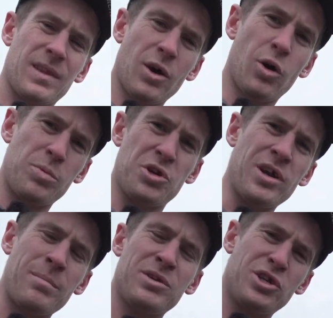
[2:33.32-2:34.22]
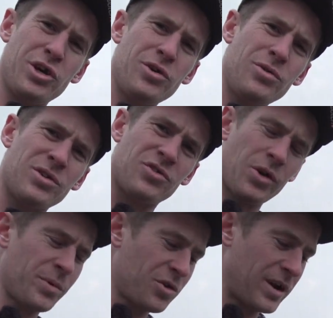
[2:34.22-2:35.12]
Option number 2 to
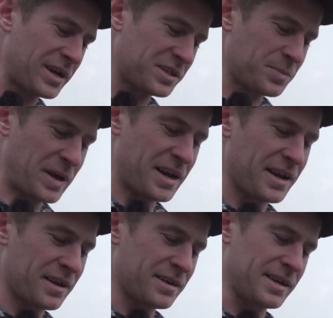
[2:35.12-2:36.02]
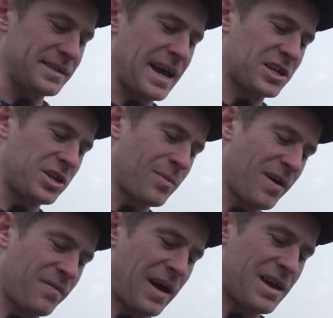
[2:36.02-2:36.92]
stop your cranks spinning is actually my
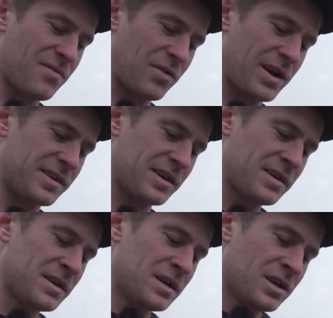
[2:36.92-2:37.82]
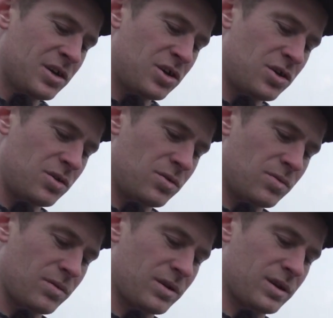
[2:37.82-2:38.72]
favourite. You
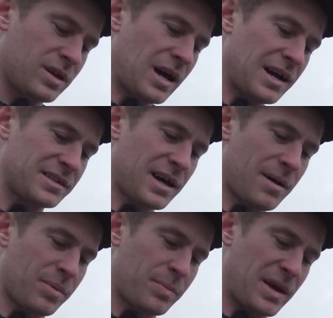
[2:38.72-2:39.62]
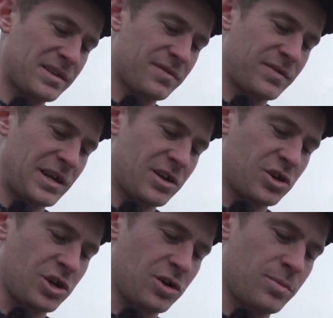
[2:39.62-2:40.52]
cut up bits of an inner
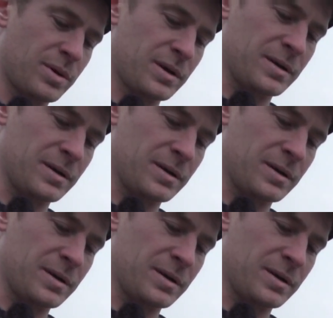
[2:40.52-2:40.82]
tube